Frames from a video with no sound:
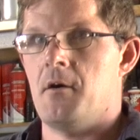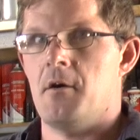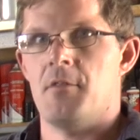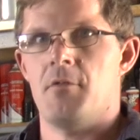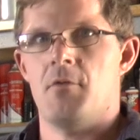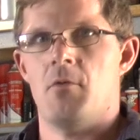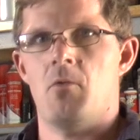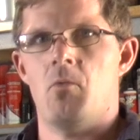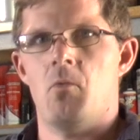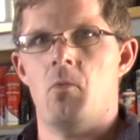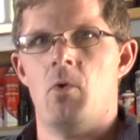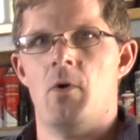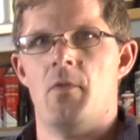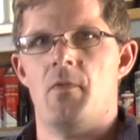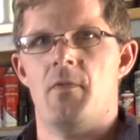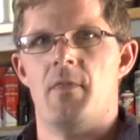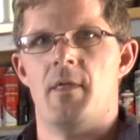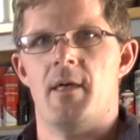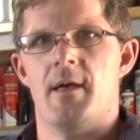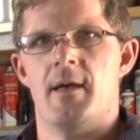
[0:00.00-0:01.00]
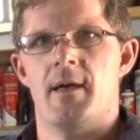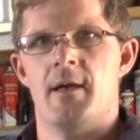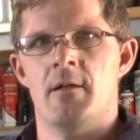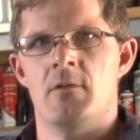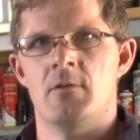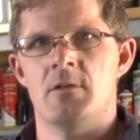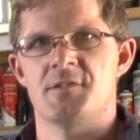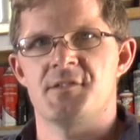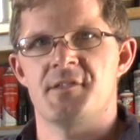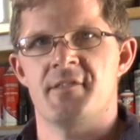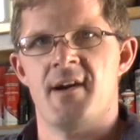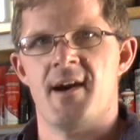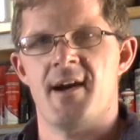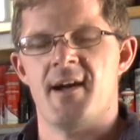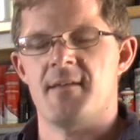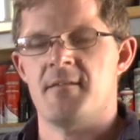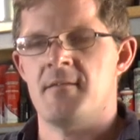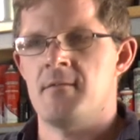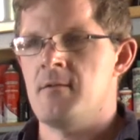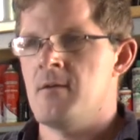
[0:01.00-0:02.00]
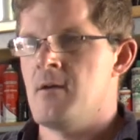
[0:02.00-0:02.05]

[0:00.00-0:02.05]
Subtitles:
I thought, what the hell is that?